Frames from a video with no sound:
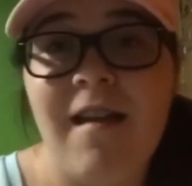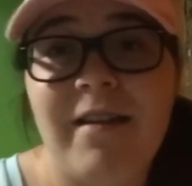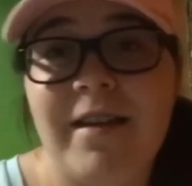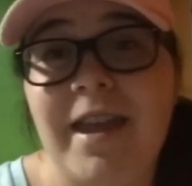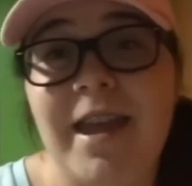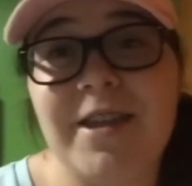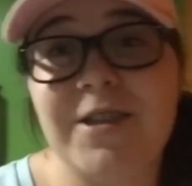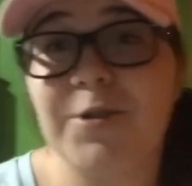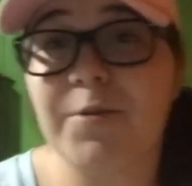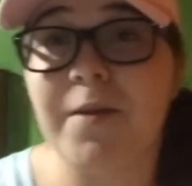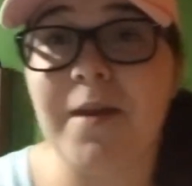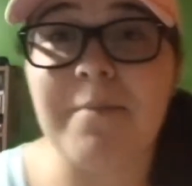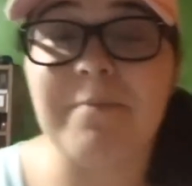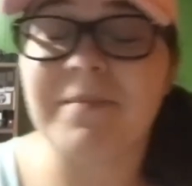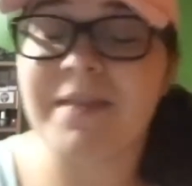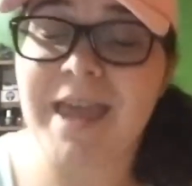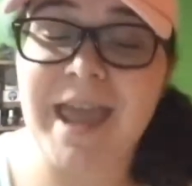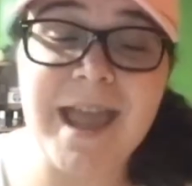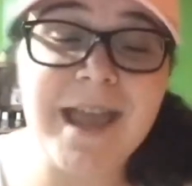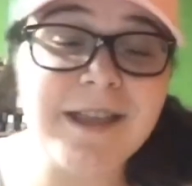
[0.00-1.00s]
can't do it
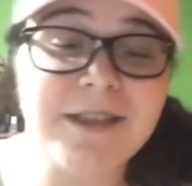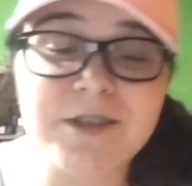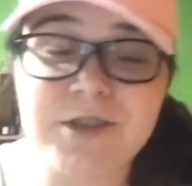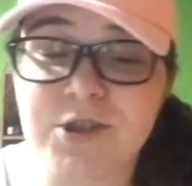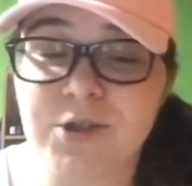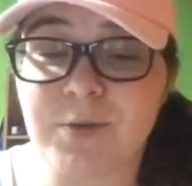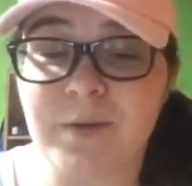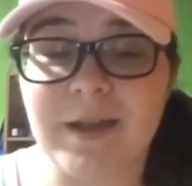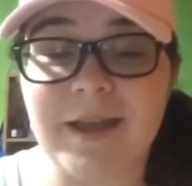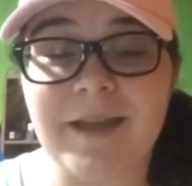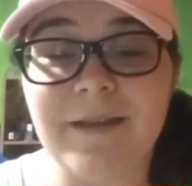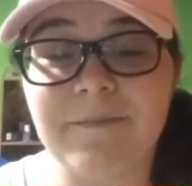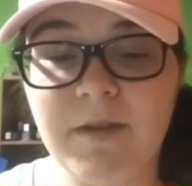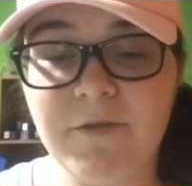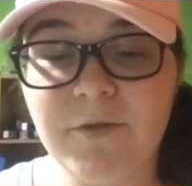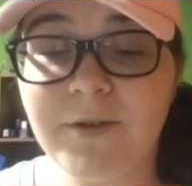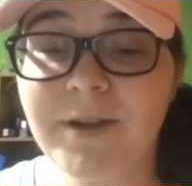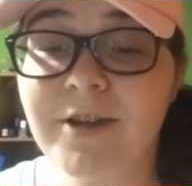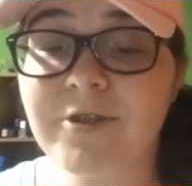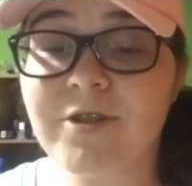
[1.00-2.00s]
can't do it
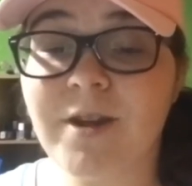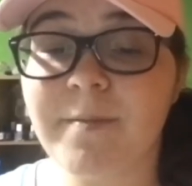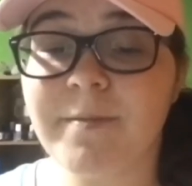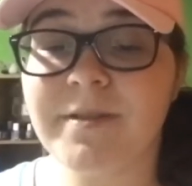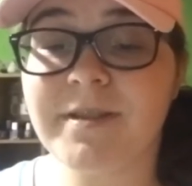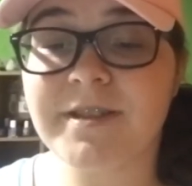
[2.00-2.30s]
if you got trapped